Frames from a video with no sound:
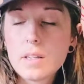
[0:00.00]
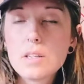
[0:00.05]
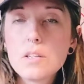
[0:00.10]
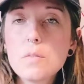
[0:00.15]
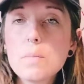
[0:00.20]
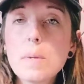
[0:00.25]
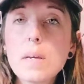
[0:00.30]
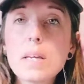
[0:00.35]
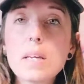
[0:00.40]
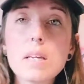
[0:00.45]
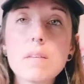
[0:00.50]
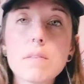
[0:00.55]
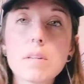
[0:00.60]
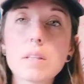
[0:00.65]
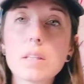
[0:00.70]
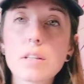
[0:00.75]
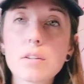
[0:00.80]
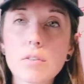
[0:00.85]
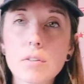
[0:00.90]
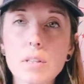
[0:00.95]
You may
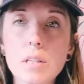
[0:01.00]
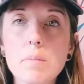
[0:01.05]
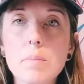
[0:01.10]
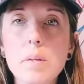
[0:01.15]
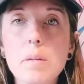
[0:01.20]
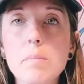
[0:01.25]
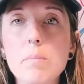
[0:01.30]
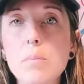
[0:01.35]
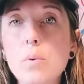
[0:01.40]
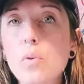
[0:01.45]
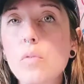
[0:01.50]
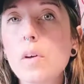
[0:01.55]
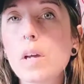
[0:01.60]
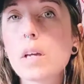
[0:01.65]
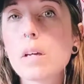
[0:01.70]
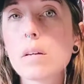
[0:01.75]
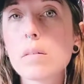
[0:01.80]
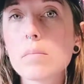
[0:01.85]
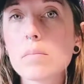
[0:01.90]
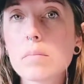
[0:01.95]
even literally be
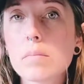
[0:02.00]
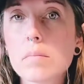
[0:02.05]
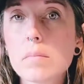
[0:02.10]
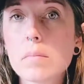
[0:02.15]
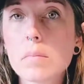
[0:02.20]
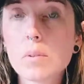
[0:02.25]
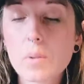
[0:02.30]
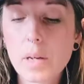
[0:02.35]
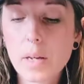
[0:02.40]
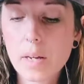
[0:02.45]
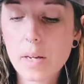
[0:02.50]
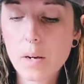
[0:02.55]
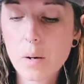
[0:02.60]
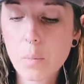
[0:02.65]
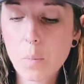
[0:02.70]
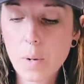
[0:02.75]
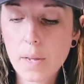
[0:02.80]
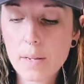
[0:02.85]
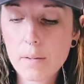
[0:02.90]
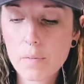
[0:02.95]
moving, okay,
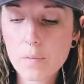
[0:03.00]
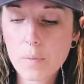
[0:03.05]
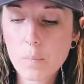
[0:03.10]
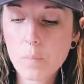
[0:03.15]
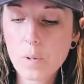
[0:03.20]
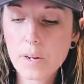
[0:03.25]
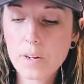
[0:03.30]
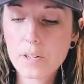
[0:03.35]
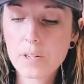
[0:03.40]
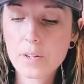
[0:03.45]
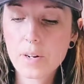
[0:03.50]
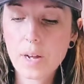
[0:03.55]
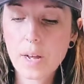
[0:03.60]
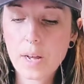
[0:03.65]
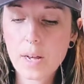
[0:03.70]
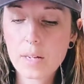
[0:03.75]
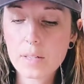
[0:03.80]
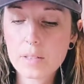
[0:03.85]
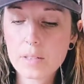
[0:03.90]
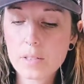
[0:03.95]
away from where you're
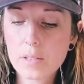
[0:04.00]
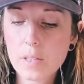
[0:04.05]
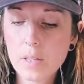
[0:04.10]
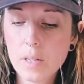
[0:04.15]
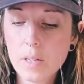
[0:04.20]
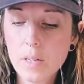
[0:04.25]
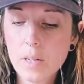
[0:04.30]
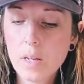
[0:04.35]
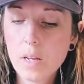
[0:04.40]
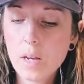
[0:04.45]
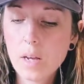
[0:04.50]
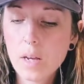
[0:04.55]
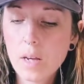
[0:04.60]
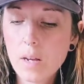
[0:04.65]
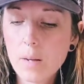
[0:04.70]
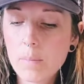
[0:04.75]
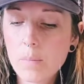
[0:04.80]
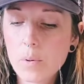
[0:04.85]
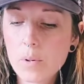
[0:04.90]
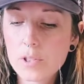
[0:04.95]
at.
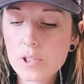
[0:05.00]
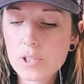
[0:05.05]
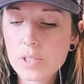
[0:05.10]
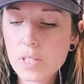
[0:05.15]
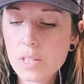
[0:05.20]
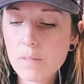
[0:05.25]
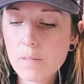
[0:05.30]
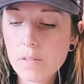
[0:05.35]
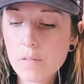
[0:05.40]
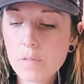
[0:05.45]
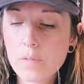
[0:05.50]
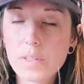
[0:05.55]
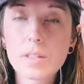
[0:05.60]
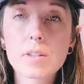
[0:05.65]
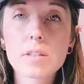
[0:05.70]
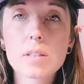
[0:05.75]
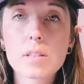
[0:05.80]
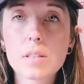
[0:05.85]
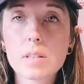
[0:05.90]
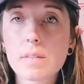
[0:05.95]
Or just even
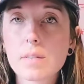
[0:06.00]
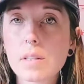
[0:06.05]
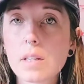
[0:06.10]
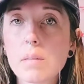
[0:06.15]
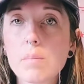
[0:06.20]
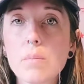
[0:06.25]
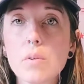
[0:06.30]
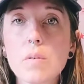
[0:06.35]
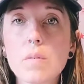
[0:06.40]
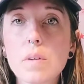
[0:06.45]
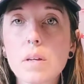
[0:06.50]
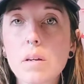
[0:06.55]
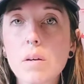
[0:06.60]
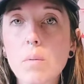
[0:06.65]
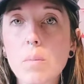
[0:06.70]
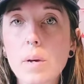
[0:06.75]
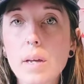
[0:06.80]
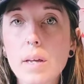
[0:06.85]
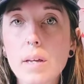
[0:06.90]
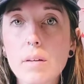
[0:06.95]
figuratively moving
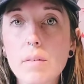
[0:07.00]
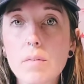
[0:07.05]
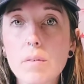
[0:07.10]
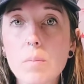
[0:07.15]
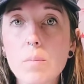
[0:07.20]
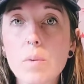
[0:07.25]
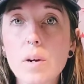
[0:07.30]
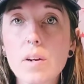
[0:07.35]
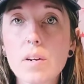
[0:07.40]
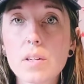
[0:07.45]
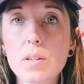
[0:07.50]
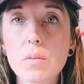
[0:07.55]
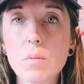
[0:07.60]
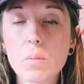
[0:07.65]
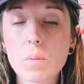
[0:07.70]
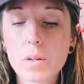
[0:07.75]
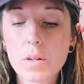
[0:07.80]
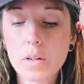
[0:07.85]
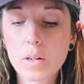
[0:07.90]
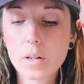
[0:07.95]
away from where you
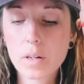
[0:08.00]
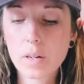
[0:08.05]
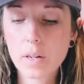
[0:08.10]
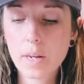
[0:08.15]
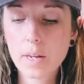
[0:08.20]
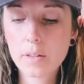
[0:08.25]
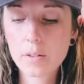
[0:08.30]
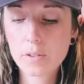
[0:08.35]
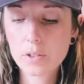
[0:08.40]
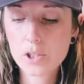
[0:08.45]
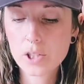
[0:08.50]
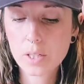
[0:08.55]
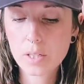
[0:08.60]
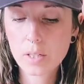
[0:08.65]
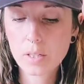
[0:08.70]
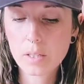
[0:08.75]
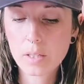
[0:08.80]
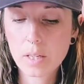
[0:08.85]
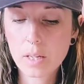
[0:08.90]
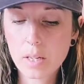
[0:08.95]
were
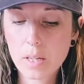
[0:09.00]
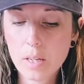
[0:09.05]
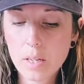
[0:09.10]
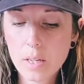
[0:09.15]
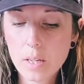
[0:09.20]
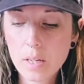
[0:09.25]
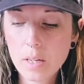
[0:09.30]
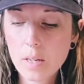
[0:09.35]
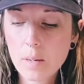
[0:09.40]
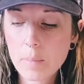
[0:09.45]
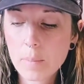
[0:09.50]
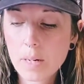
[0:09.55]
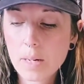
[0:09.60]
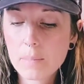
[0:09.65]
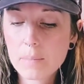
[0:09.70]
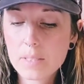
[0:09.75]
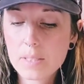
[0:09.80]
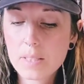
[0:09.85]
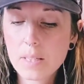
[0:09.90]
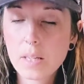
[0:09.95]
energetically. But
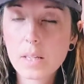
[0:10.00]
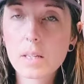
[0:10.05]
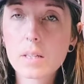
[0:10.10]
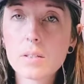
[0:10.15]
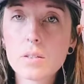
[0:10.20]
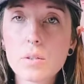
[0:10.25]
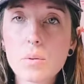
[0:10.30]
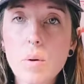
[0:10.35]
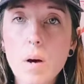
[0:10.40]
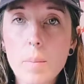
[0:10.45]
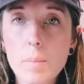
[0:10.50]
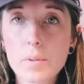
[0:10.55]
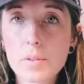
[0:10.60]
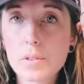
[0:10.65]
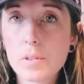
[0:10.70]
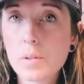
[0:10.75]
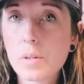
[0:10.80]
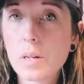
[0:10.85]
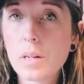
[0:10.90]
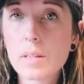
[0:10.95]
I'm seeing a new
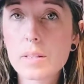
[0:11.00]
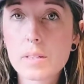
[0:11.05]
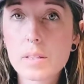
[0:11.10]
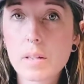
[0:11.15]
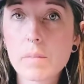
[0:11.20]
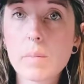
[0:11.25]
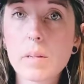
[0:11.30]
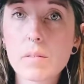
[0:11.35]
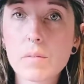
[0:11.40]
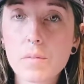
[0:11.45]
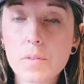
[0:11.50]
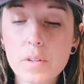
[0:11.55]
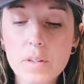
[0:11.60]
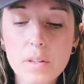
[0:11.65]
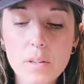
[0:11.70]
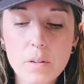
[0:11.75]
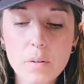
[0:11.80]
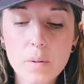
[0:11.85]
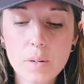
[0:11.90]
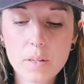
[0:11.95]
opportunities come in for
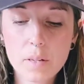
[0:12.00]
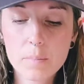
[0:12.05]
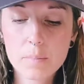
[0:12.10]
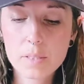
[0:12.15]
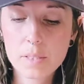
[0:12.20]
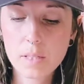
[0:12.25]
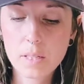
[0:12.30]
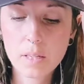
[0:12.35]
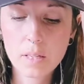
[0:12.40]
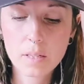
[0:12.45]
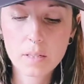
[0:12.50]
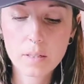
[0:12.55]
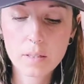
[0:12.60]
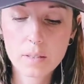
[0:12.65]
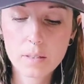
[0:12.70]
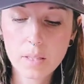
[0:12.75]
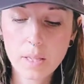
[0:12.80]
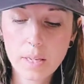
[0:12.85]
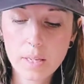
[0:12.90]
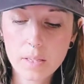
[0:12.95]
you. And I'm seeing
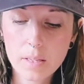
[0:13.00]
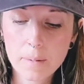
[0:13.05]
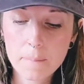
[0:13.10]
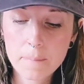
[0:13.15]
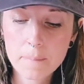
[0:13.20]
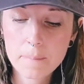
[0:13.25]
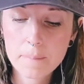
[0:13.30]
like